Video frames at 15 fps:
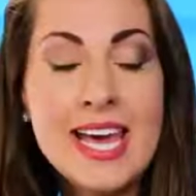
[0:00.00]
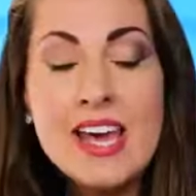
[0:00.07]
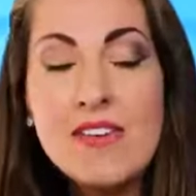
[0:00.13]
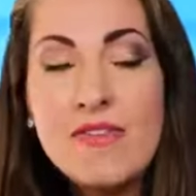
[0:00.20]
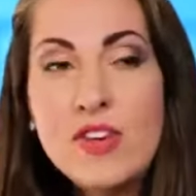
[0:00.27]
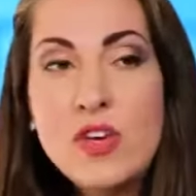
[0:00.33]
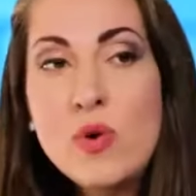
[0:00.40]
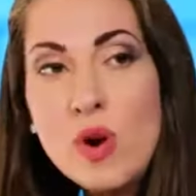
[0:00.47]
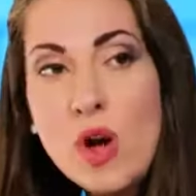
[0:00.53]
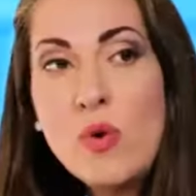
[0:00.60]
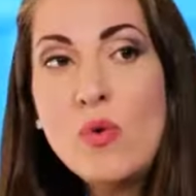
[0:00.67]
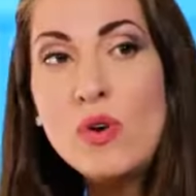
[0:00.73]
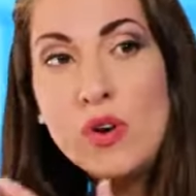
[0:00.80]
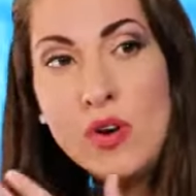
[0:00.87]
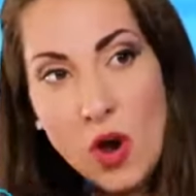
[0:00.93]
If you
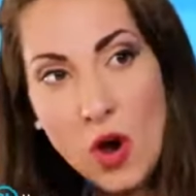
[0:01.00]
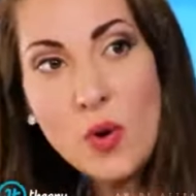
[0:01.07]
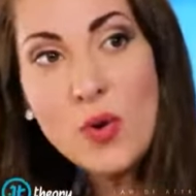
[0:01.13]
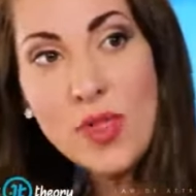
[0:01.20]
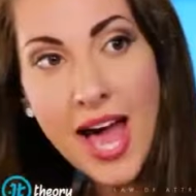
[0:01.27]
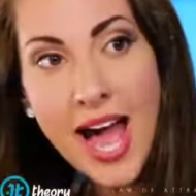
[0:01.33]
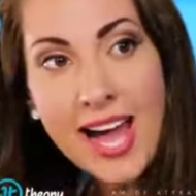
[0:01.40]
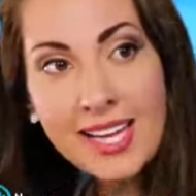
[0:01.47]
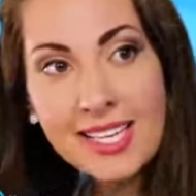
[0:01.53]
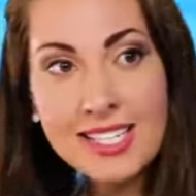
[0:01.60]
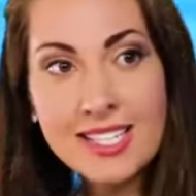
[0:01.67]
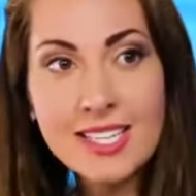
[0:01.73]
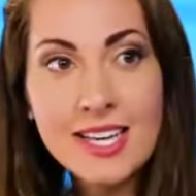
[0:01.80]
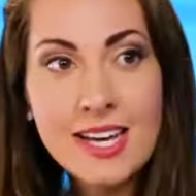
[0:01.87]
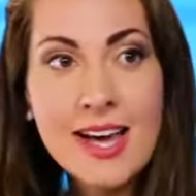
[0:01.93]
don't know
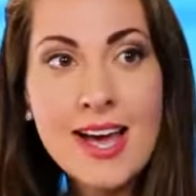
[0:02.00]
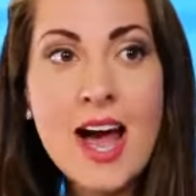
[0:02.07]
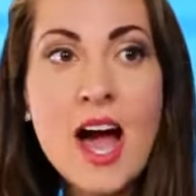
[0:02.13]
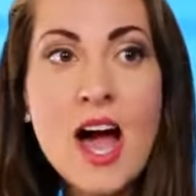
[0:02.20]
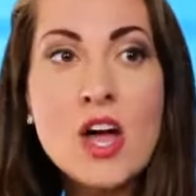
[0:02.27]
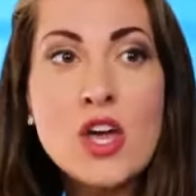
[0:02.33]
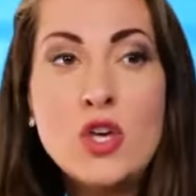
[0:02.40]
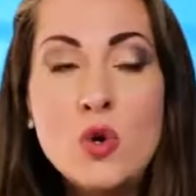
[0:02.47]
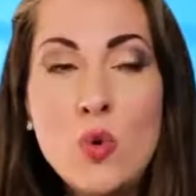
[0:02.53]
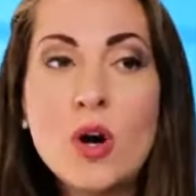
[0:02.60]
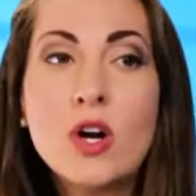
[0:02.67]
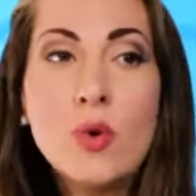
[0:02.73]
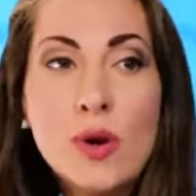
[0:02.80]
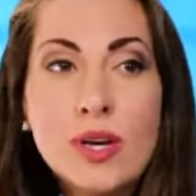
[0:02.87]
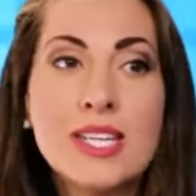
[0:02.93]
that, you
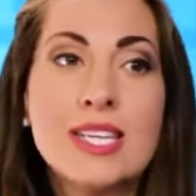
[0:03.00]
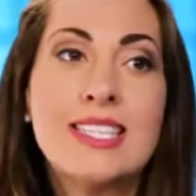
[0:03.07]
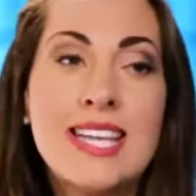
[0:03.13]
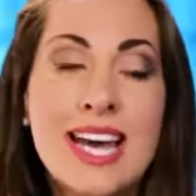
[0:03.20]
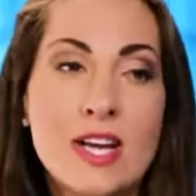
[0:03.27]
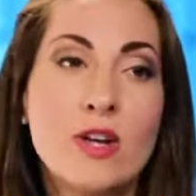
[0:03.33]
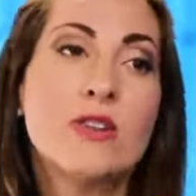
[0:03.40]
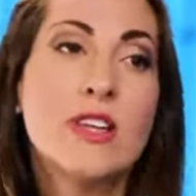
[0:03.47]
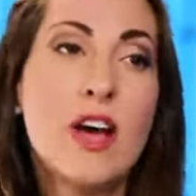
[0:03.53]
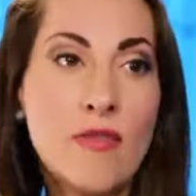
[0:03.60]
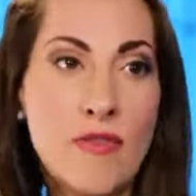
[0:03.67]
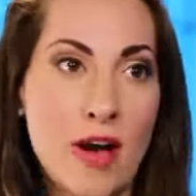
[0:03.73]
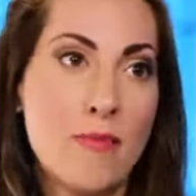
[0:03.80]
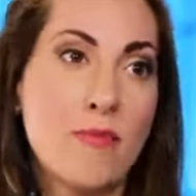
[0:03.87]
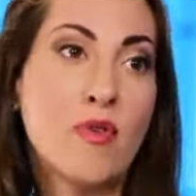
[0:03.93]
are going to set
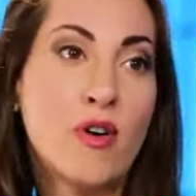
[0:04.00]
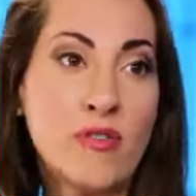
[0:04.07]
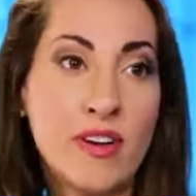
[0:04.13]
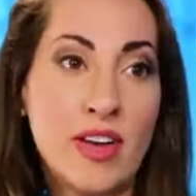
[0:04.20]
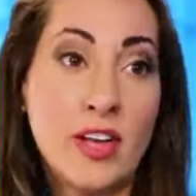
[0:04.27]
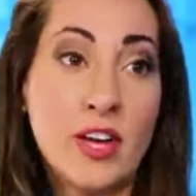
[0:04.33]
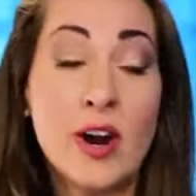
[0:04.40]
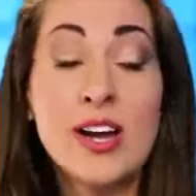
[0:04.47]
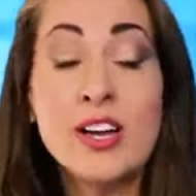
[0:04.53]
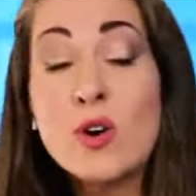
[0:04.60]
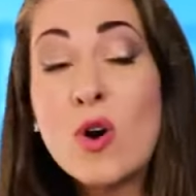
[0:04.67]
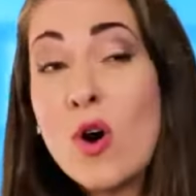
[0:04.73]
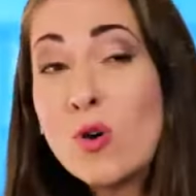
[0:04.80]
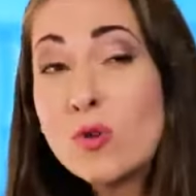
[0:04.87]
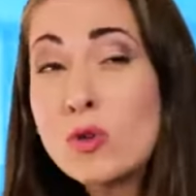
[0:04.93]
yourself up for failure, and
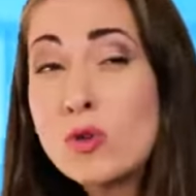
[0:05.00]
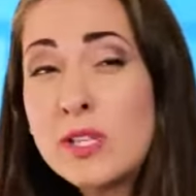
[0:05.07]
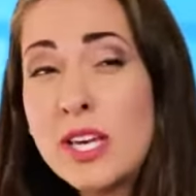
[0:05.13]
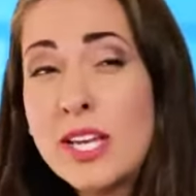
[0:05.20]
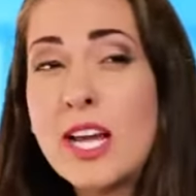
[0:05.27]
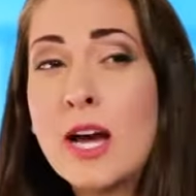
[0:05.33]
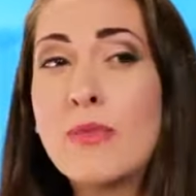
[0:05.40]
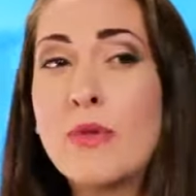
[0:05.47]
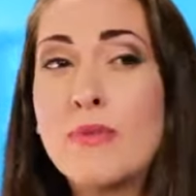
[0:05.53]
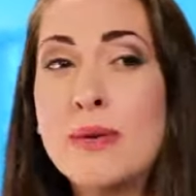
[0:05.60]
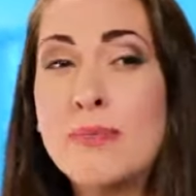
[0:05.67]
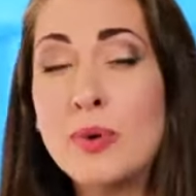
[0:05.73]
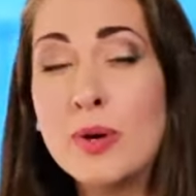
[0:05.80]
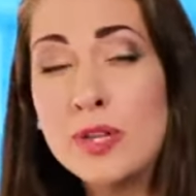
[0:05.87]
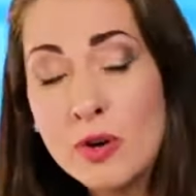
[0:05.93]
you're also setting up the
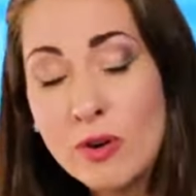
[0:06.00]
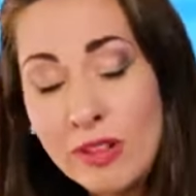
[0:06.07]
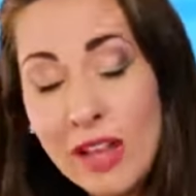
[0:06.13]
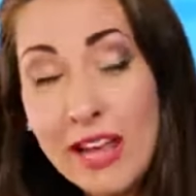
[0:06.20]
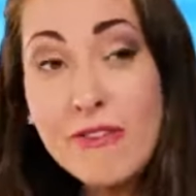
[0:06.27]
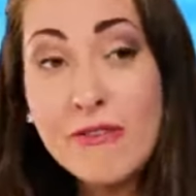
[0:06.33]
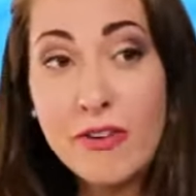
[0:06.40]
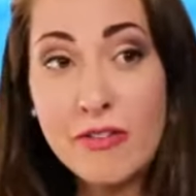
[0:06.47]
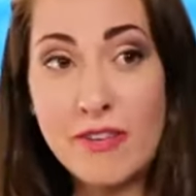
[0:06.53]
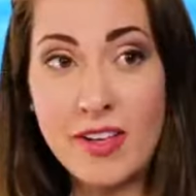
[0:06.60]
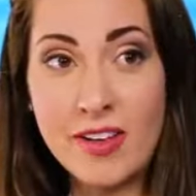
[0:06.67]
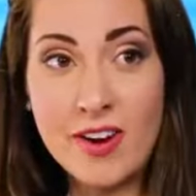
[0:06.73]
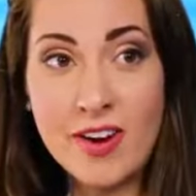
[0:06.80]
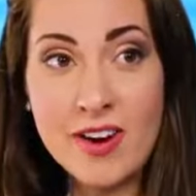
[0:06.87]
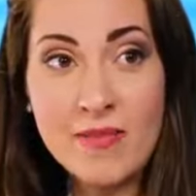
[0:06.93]
people in your life for
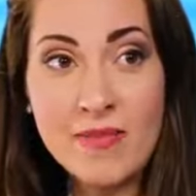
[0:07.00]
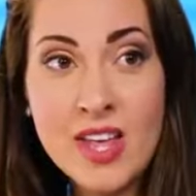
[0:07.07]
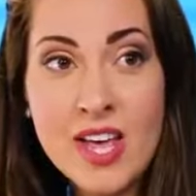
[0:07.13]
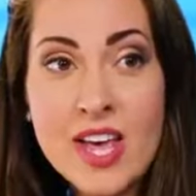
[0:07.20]
failure.